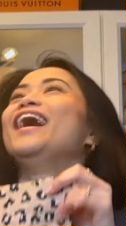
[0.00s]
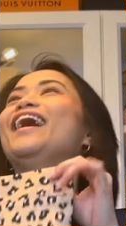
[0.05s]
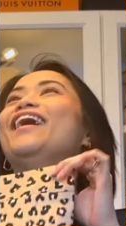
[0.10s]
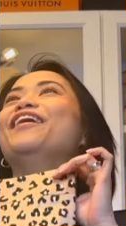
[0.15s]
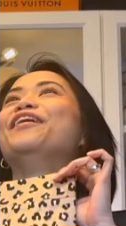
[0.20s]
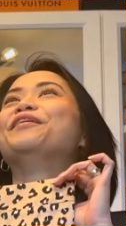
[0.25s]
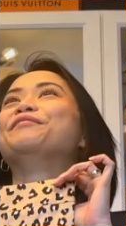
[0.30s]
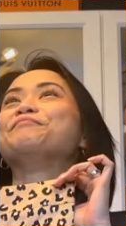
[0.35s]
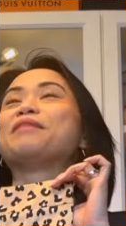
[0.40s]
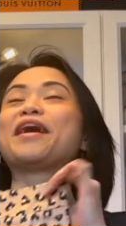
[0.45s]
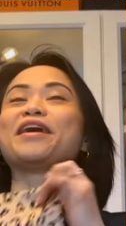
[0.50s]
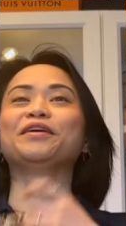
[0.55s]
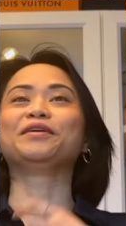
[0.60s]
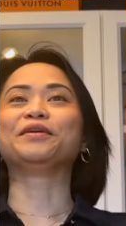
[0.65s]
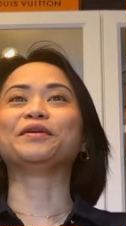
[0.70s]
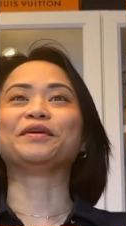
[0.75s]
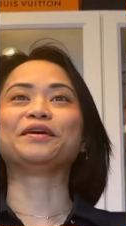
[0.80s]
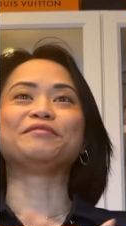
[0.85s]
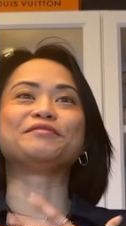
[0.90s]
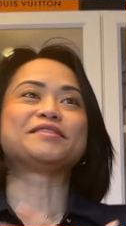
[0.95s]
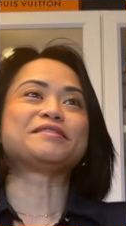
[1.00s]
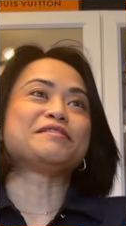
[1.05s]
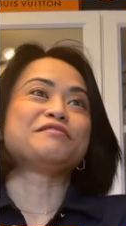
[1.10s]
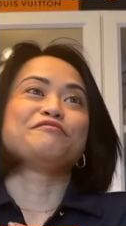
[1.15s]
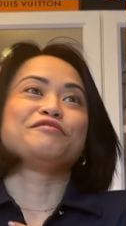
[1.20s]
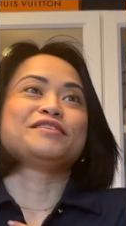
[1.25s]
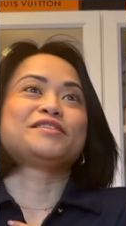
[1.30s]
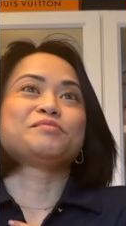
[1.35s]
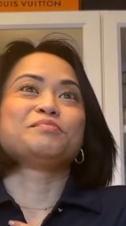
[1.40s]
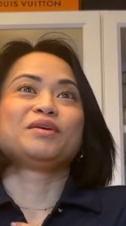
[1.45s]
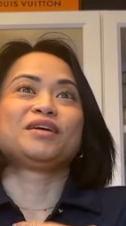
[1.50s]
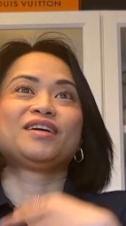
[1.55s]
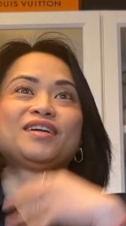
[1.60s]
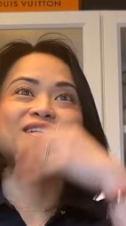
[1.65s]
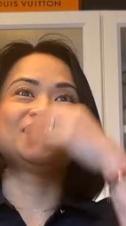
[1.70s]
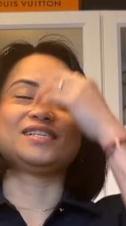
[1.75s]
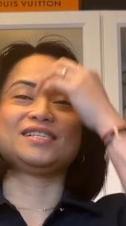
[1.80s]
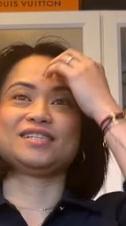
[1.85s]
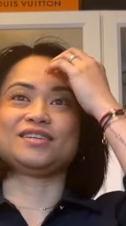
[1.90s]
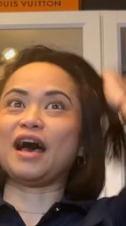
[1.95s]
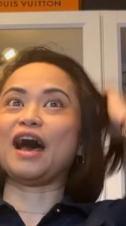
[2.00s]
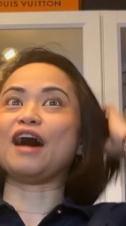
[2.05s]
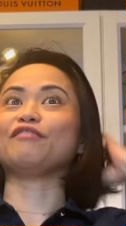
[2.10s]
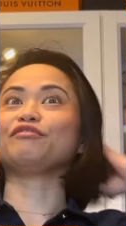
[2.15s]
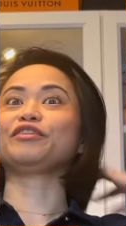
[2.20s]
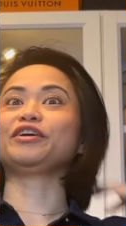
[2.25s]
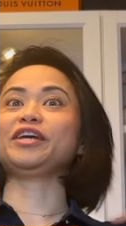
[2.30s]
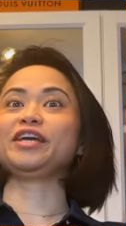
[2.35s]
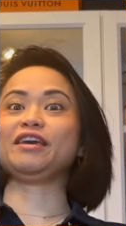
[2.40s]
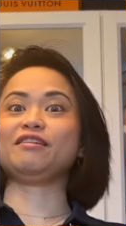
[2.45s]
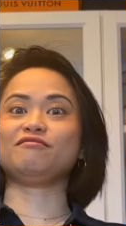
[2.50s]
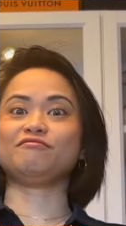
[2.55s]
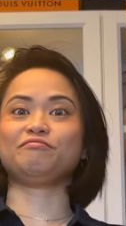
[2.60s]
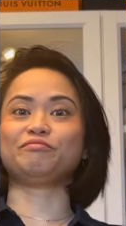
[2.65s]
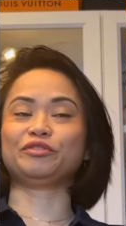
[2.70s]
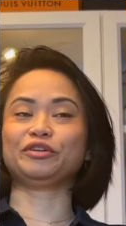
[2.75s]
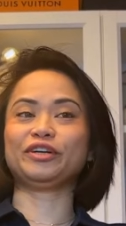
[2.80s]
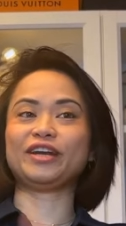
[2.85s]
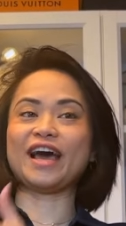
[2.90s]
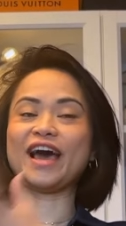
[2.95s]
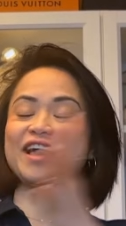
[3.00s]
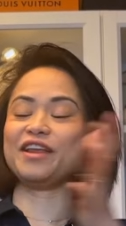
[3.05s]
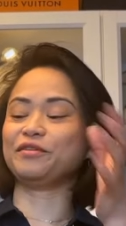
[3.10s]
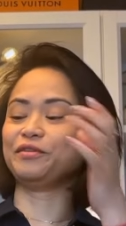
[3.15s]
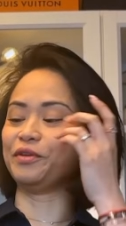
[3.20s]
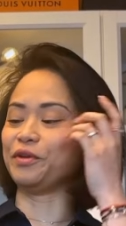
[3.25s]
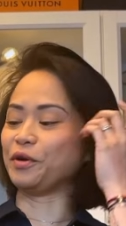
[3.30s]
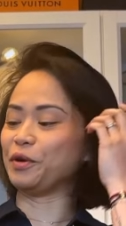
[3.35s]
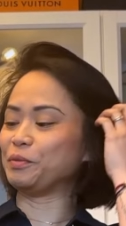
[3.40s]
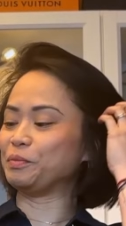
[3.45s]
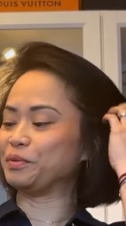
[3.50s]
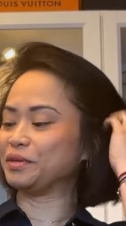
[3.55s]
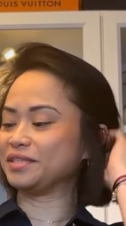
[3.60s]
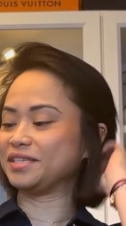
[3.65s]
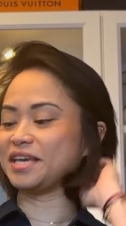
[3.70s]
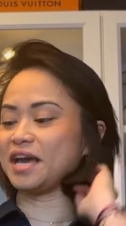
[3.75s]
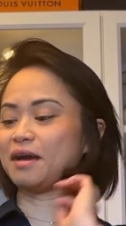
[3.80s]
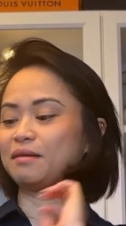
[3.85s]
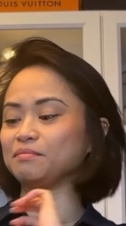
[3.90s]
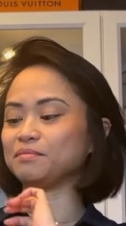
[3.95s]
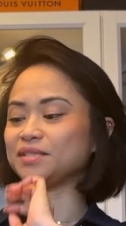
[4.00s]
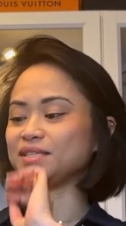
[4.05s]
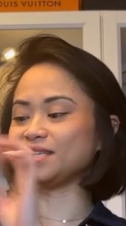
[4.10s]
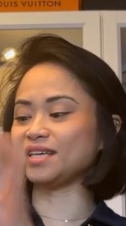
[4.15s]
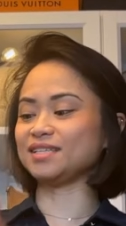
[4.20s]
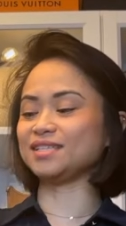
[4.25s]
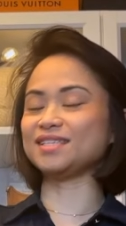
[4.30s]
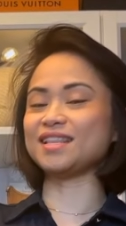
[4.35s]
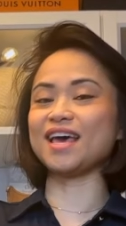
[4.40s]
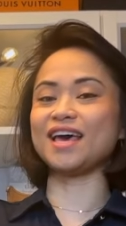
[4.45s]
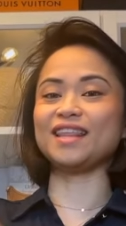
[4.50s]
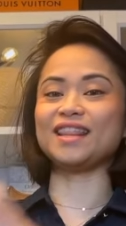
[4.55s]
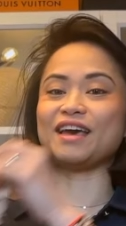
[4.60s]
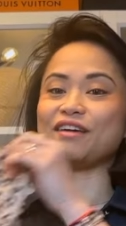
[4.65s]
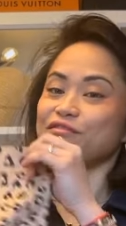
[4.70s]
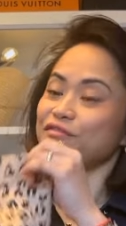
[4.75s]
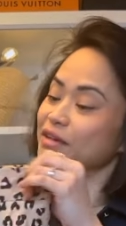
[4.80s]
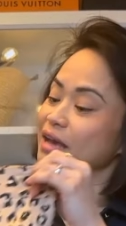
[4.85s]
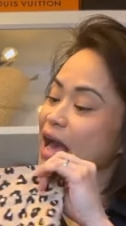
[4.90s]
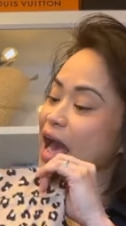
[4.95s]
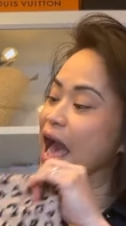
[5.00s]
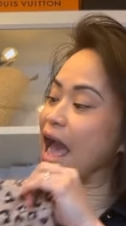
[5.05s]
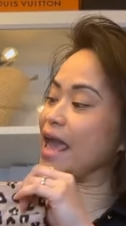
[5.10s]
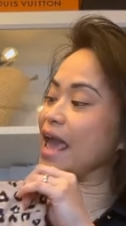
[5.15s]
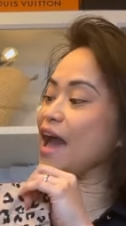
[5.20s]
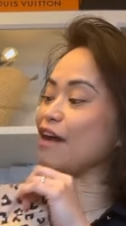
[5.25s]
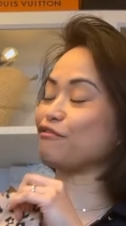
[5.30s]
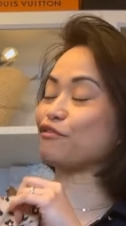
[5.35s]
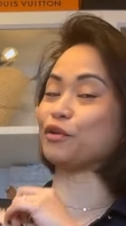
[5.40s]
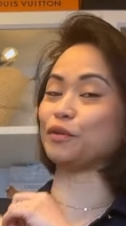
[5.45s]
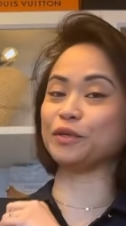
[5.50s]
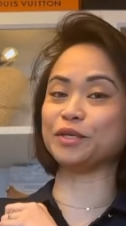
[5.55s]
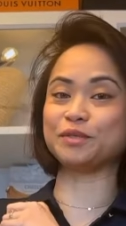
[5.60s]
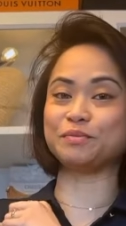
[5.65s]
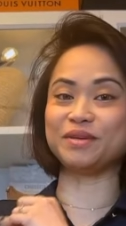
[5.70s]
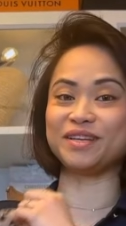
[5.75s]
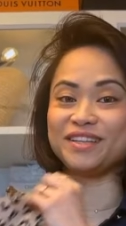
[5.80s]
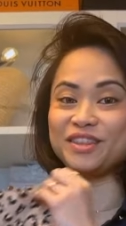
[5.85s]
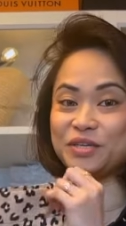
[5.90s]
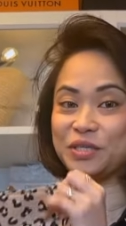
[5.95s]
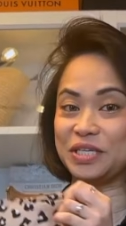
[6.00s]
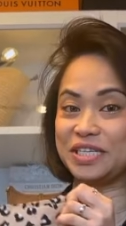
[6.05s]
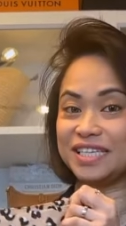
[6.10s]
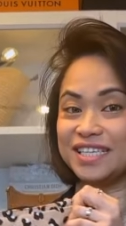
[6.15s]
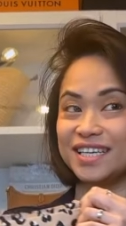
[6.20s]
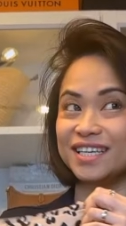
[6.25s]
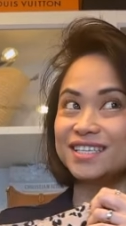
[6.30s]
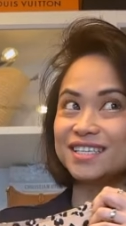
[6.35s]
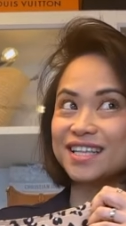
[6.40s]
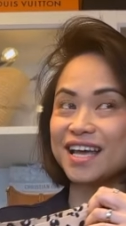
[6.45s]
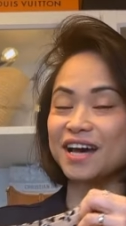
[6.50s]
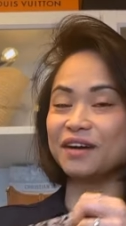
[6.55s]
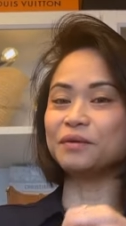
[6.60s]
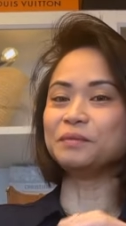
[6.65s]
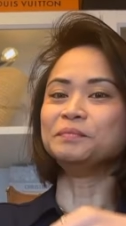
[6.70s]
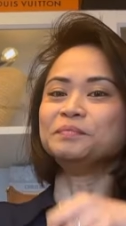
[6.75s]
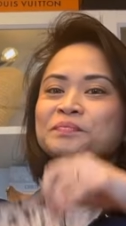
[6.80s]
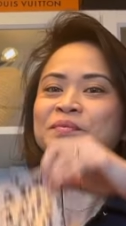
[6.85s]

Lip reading: I don't know if it's because after I gave birth, I don't know. But yeah, since then, I have always been a 36 now.